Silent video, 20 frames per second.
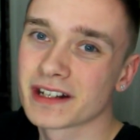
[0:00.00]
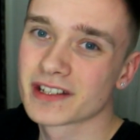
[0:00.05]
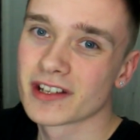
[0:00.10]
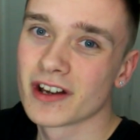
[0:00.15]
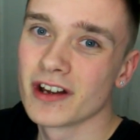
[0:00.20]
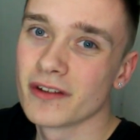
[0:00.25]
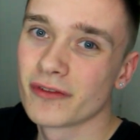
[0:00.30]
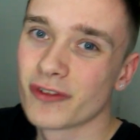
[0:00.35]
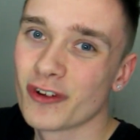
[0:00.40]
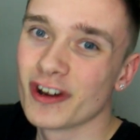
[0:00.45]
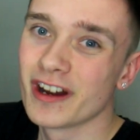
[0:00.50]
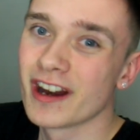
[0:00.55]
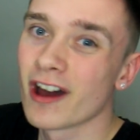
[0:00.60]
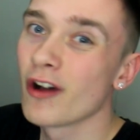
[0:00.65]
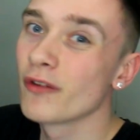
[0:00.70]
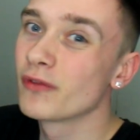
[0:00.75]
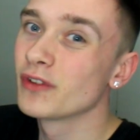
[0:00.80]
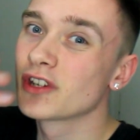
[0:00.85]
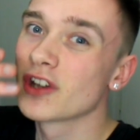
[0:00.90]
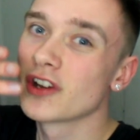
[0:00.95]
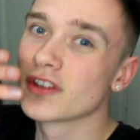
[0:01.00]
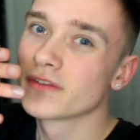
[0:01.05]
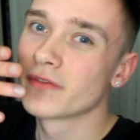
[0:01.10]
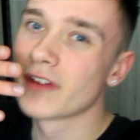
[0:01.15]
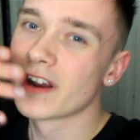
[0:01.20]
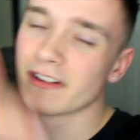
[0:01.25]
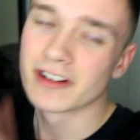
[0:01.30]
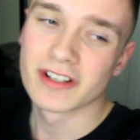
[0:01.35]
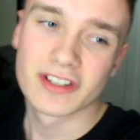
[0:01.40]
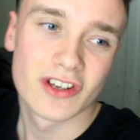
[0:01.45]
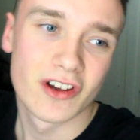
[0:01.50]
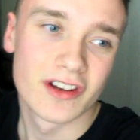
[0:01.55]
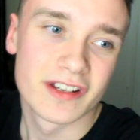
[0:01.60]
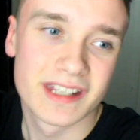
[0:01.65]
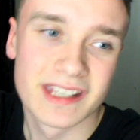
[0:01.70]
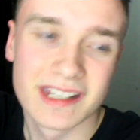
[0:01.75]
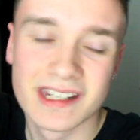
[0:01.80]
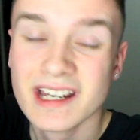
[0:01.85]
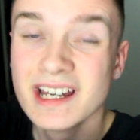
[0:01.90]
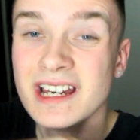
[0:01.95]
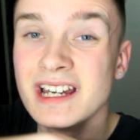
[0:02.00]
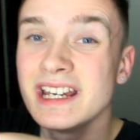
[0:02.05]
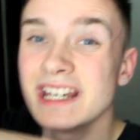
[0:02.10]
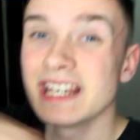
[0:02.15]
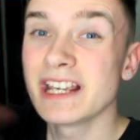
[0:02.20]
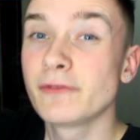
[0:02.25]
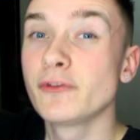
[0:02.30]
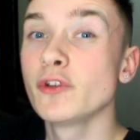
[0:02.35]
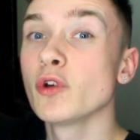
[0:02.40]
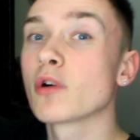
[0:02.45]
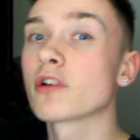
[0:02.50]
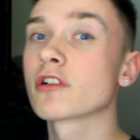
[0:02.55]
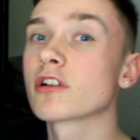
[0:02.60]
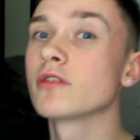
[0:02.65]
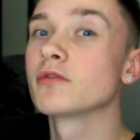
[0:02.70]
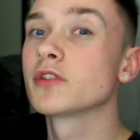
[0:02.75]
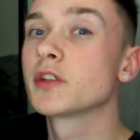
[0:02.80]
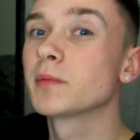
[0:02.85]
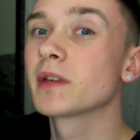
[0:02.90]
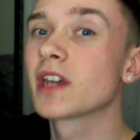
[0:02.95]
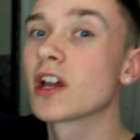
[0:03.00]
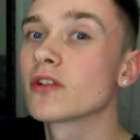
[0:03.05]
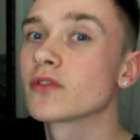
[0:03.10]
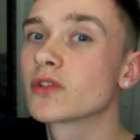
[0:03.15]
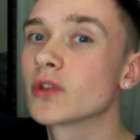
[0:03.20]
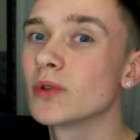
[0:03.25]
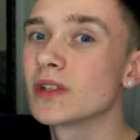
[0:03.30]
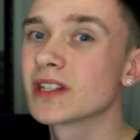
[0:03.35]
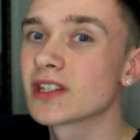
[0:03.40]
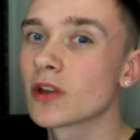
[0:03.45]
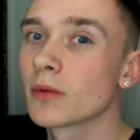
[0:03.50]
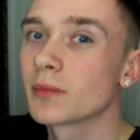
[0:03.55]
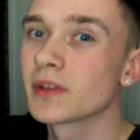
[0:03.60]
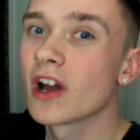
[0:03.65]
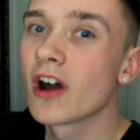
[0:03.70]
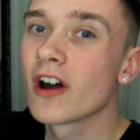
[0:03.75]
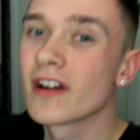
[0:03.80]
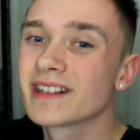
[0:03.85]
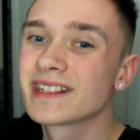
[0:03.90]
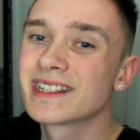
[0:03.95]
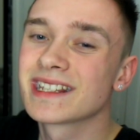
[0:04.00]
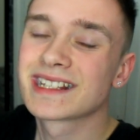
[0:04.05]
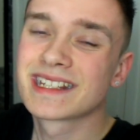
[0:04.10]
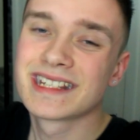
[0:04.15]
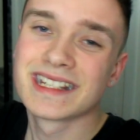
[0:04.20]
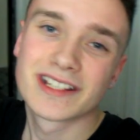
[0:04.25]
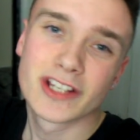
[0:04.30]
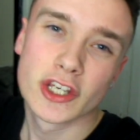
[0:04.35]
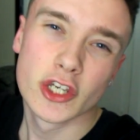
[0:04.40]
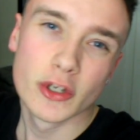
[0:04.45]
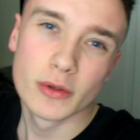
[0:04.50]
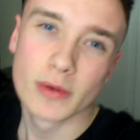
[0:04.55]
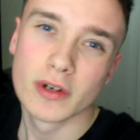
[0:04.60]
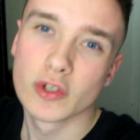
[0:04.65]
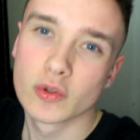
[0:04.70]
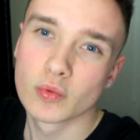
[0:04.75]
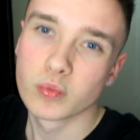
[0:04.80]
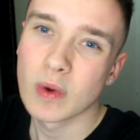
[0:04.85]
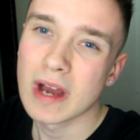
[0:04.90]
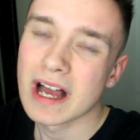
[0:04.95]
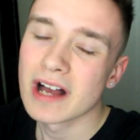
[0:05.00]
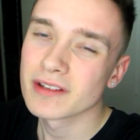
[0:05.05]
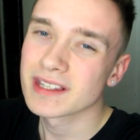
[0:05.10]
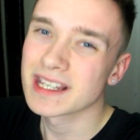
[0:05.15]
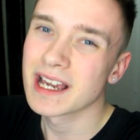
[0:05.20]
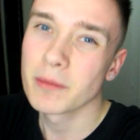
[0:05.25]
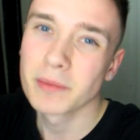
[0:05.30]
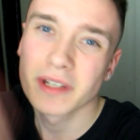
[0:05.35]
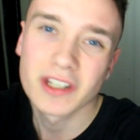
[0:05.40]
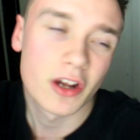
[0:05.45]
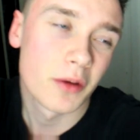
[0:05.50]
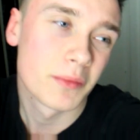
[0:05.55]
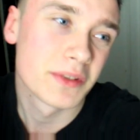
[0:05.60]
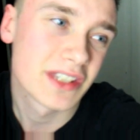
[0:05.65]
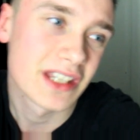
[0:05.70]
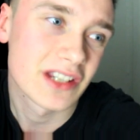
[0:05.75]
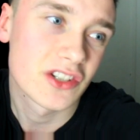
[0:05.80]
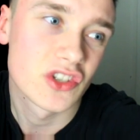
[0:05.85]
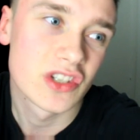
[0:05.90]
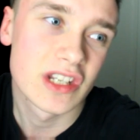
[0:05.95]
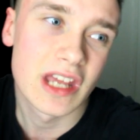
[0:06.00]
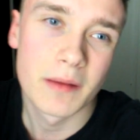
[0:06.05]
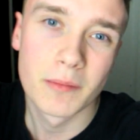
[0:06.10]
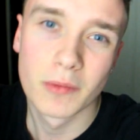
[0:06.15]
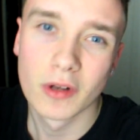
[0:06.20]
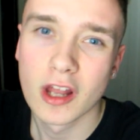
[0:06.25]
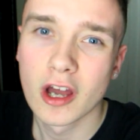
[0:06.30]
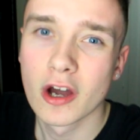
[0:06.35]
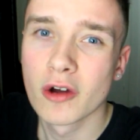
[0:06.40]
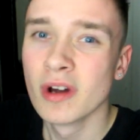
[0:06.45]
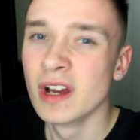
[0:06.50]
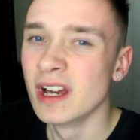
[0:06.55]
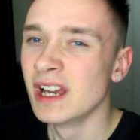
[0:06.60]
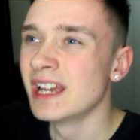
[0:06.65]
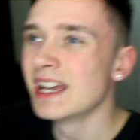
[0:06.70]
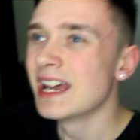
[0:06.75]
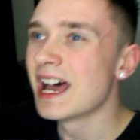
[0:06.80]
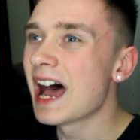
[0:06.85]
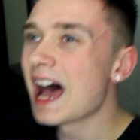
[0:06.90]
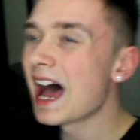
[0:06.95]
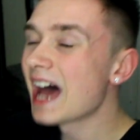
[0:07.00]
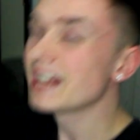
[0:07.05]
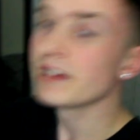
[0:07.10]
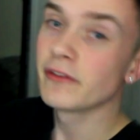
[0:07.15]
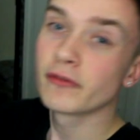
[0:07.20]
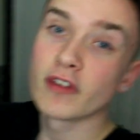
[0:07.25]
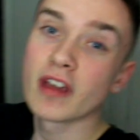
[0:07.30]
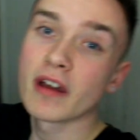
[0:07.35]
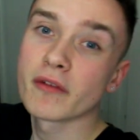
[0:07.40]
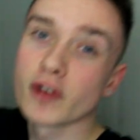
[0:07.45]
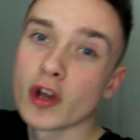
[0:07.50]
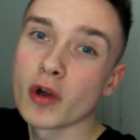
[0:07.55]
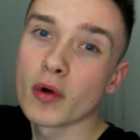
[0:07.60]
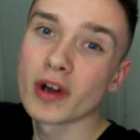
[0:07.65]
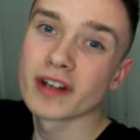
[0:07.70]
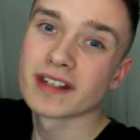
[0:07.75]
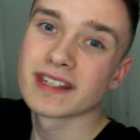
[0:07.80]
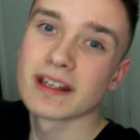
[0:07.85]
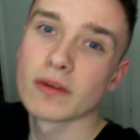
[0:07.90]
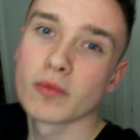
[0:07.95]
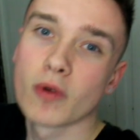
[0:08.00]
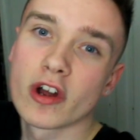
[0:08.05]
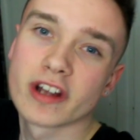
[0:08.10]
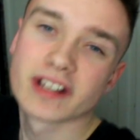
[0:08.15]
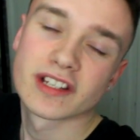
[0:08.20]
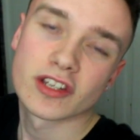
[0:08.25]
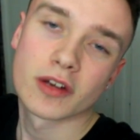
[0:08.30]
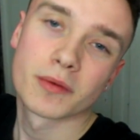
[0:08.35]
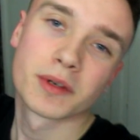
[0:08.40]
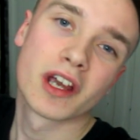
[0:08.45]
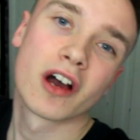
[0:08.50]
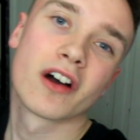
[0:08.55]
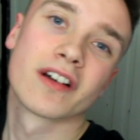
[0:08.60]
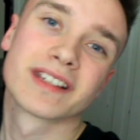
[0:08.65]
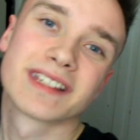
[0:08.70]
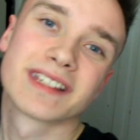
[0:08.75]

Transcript: excited for it, and hopefully you guys are very excited. If you are going to be going to Insomnia I sixty-two as well, tell me in the comment section down below. And if you have no idea what Insomnia i